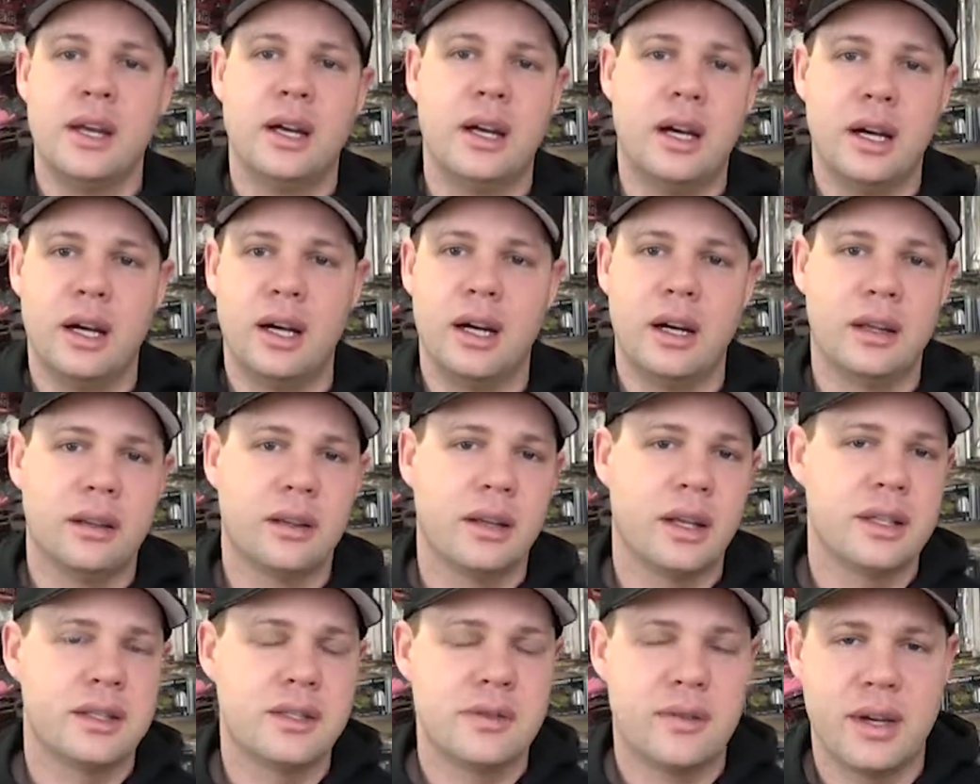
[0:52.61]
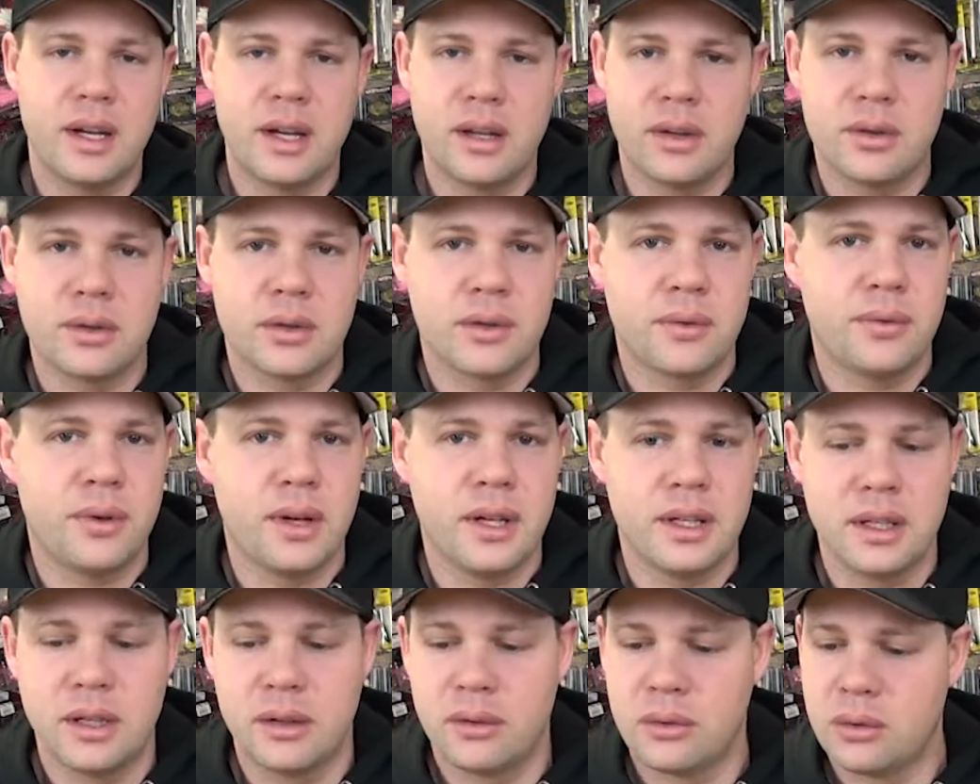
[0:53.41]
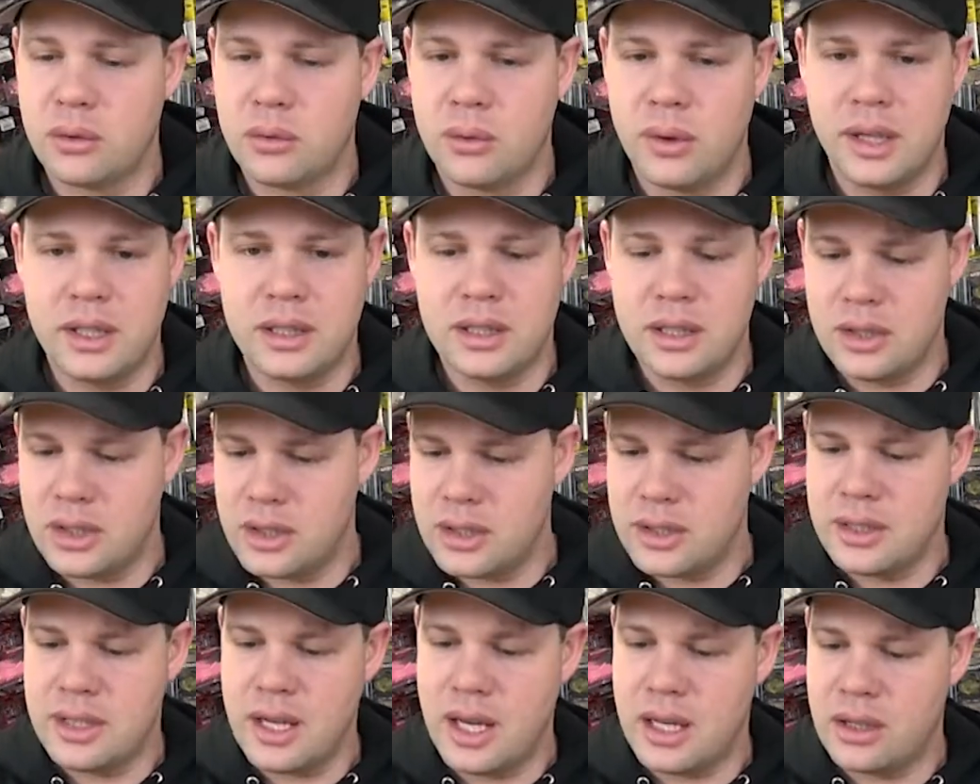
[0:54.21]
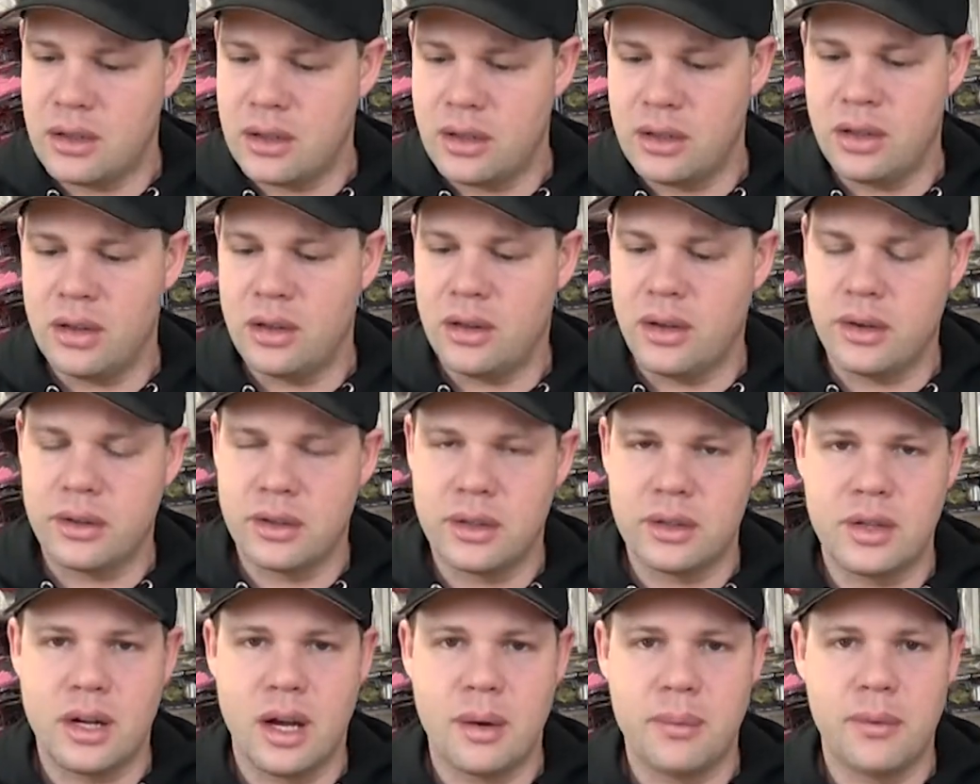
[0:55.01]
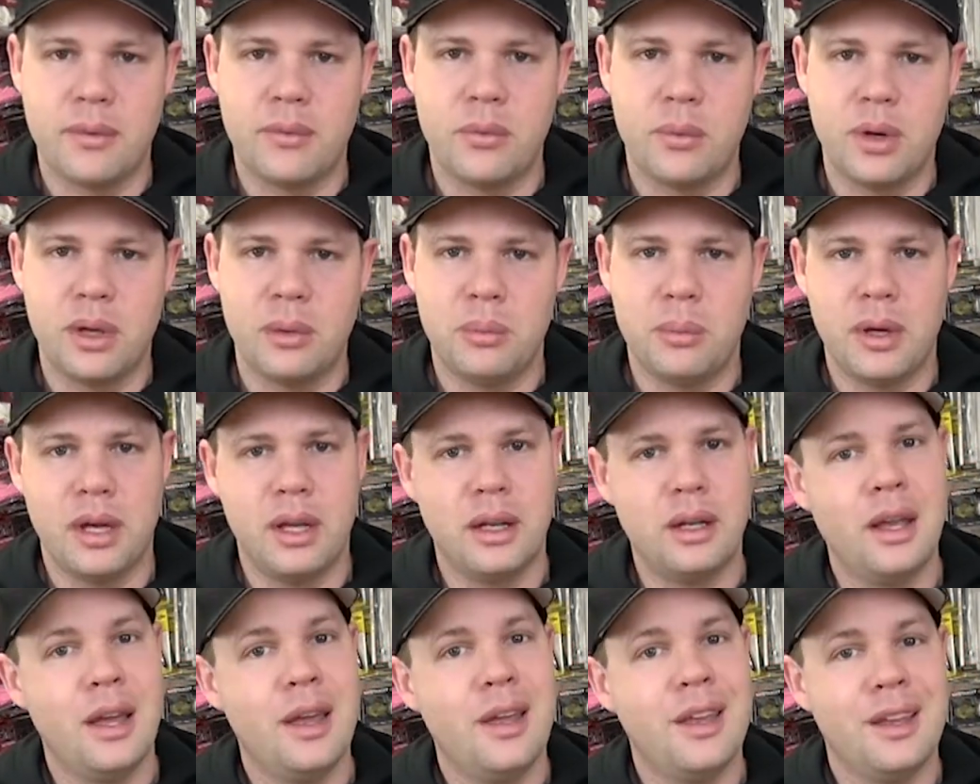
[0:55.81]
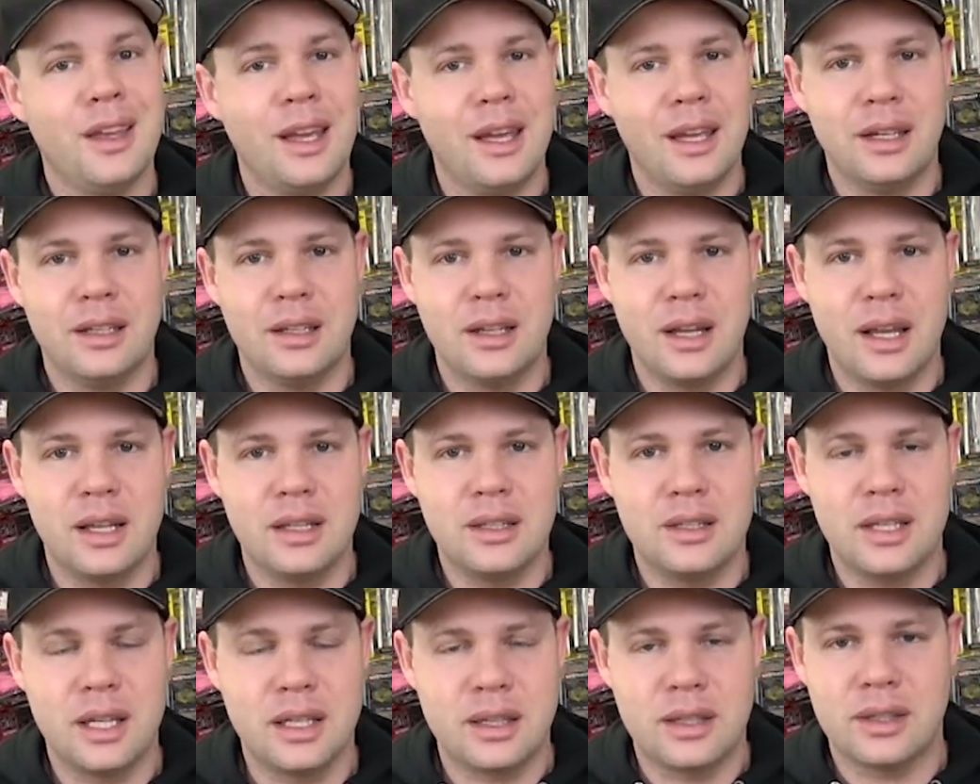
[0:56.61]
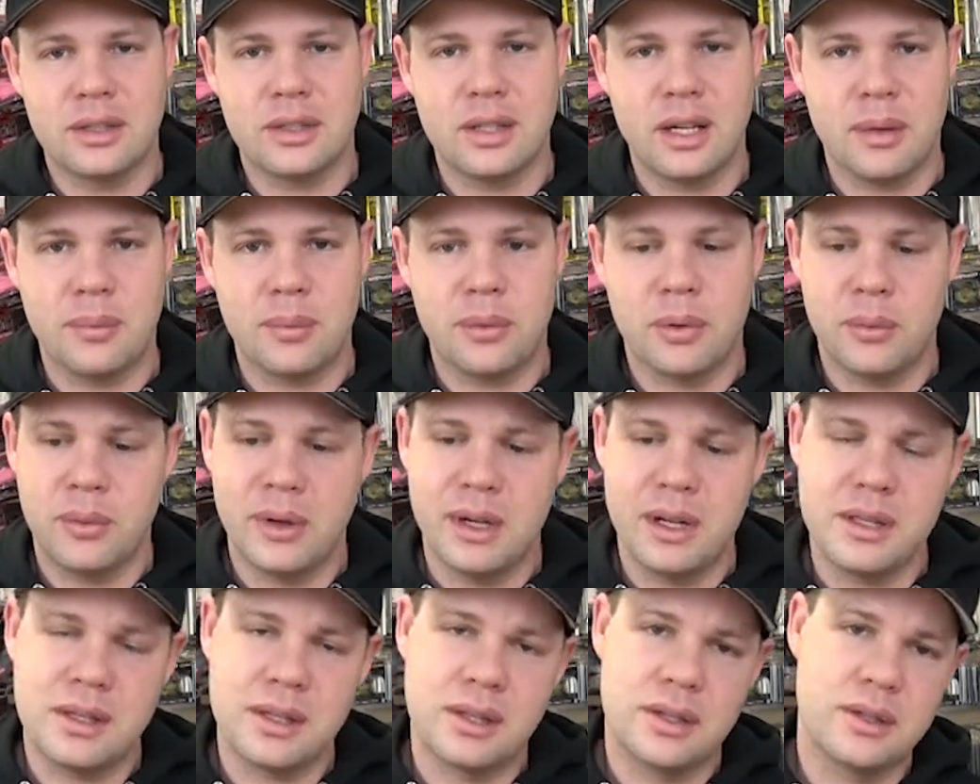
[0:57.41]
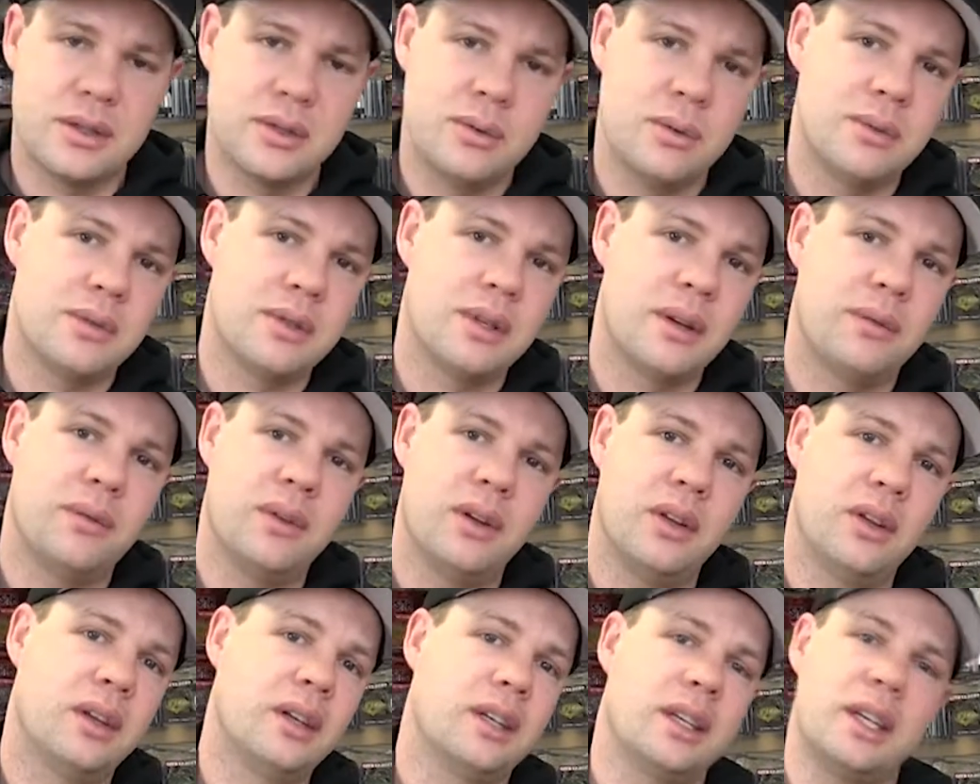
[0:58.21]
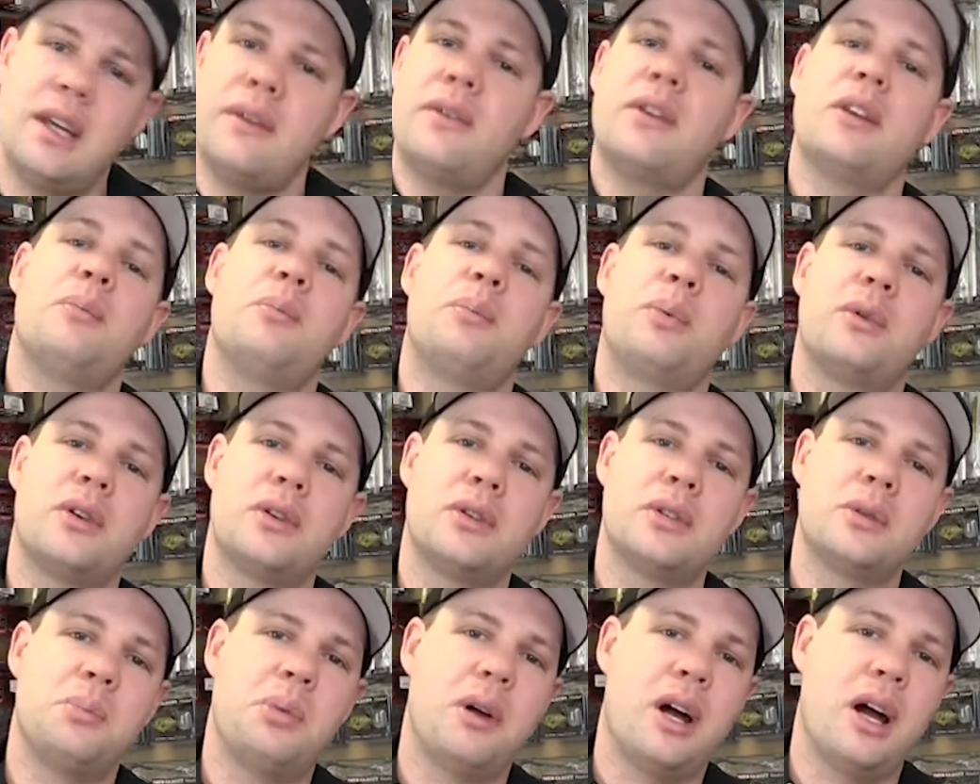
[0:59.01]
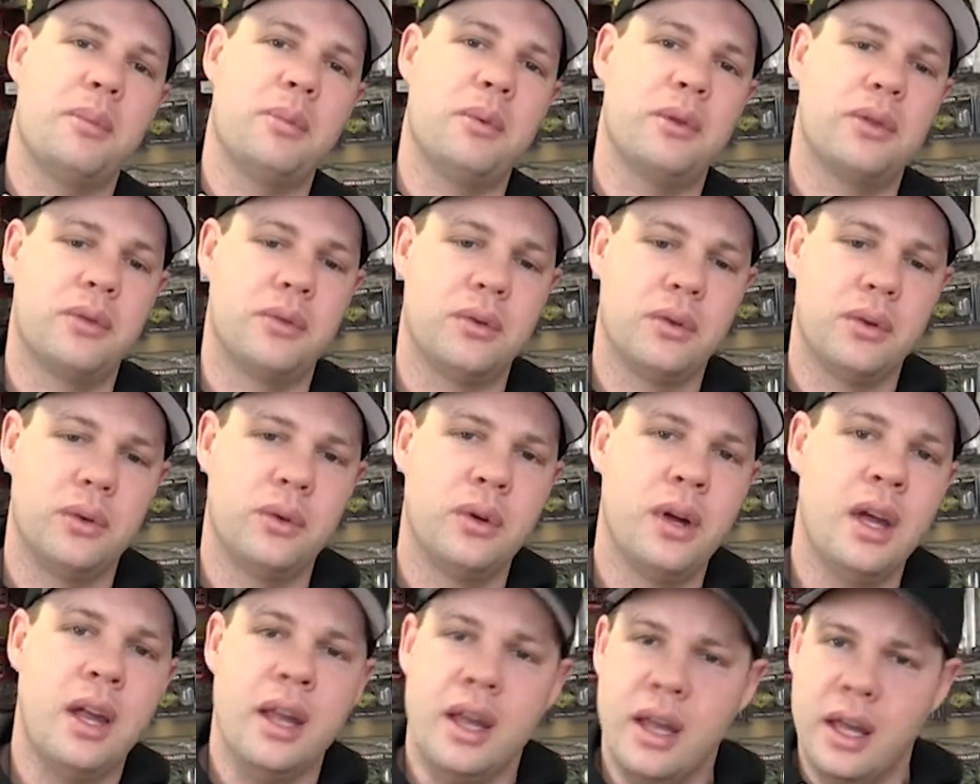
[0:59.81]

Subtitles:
Lots of anglers find it great to just take it on along the top of a weed bed and tick the top of the weeds, and as soon as I feel it, give it a burst, pop it through.